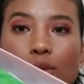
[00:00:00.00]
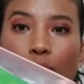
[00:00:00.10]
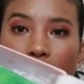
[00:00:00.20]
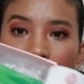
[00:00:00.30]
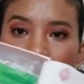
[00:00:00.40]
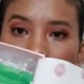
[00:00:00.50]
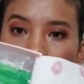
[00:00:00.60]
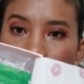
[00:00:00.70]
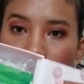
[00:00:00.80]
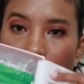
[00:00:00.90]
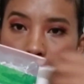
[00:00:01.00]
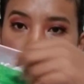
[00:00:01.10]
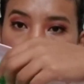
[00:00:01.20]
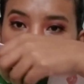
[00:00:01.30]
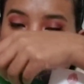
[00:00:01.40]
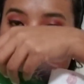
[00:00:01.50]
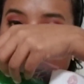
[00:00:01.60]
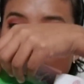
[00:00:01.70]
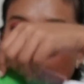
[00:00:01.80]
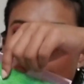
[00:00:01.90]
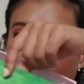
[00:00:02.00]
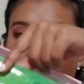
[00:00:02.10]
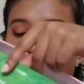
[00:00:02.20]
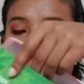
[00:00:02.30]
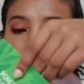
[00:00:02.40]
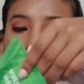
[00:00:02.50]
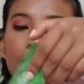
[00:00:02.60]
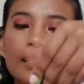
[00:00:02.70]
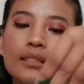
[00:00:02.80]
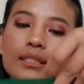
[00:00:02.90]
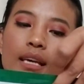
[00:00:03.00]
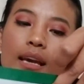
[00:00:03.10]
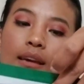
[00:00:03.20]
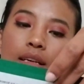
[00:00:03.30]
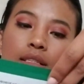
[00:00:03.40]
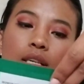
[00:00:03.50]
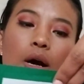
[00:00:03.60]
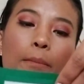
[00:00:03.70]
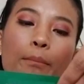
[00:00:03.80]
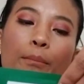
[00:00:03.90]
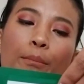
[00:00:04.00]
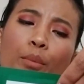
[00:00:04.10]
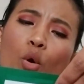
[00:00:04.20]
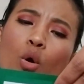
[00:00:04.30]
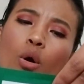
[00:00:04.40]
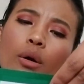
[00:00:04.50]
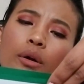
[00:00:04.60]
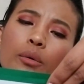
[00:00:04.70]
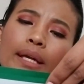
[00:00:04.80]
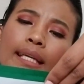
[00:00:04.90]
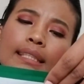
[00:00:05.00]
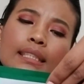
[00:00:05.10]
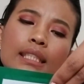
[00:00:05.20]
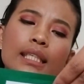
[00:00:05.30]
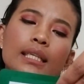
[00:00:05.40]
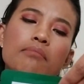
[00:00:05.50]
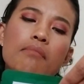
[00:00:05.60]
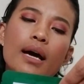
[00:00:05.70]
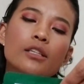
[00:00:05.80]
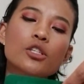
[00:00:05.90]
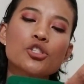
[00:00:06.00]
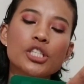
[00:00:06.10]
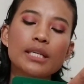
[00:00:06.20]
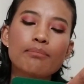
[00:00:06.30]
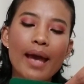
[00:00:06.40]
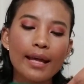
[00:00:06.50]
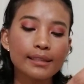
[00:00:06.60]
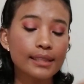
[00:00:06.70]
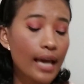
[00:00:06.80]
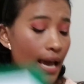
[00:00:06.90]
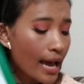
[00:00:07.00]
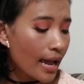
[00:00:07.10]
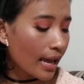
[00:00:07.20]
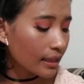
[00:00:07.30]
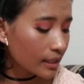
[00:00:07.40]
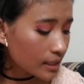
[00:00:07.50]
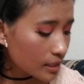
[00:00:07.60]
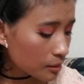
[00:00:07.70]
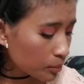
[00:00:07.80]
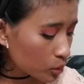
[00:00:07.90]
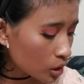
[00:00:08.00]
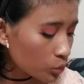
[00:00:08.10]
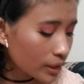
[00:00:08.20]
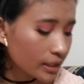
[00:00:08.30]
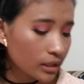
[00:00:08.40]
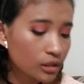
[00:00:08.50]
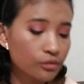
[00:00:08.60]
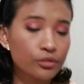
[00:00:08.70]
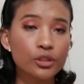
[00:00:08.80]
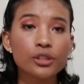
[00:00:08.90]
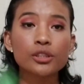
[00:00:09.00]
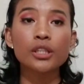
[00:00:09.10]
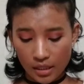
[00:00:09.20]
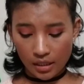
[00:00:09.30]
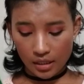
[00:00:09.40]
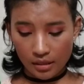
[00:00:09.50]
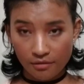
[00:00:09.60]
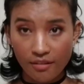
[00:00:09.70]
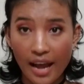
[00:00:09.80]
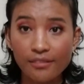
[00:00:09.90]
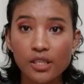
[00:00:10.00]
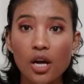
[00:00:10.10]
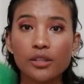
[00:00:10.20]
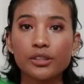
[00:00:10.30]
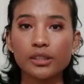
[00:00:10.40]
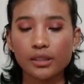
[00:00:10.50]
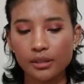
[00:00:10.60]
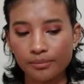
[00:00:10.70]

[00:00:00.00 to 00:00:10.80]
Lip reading: is what inside of the box look like, and this is a pore green tea mud sheet mask, and this is supposed to retail for $5.